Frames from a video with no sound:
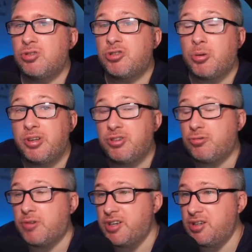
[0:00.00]
So on this
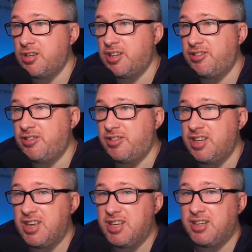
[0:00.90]
screen, this is
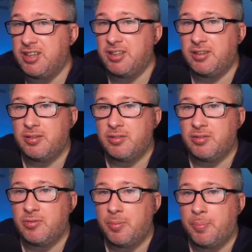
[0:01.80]
the
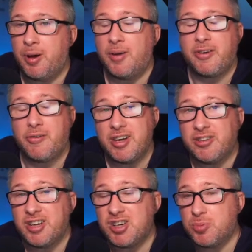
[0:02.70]
part of the
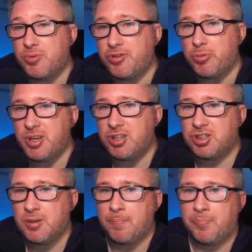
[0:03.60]
creator dashboard for
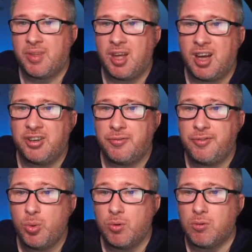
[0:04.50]
Twitch. Under
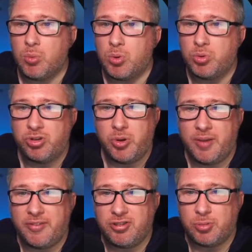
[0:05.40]
viewer rewards, you
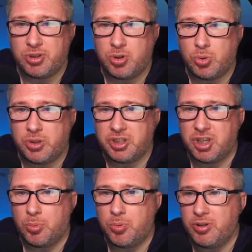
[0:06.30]
have this option called
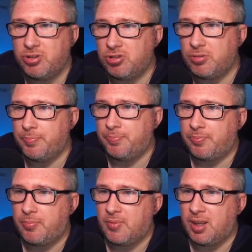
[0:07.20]
channel points,
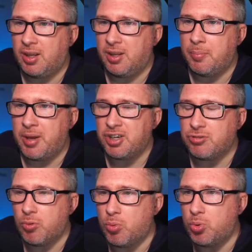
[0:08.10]

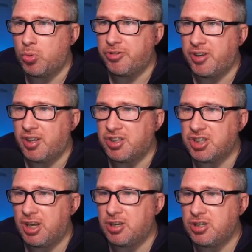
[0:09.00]
manage rewards and
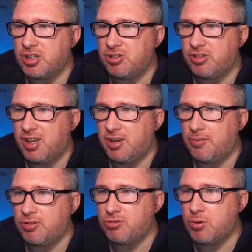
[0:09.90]
challenges, and
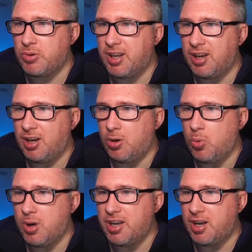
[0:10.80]
if I scroll down a
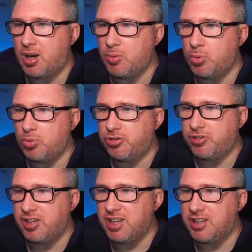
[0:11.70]
little way, I will
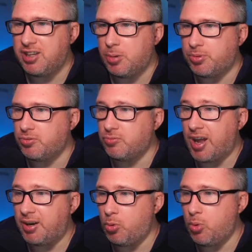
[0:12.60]
see the option
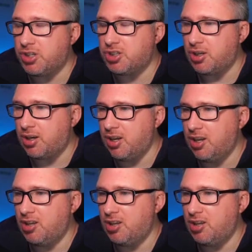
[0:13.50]
random question.